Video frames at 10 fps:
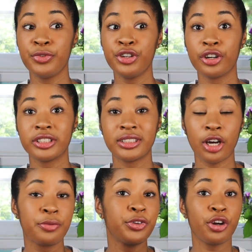
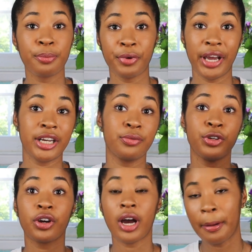your brand, of
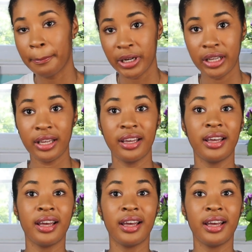your company.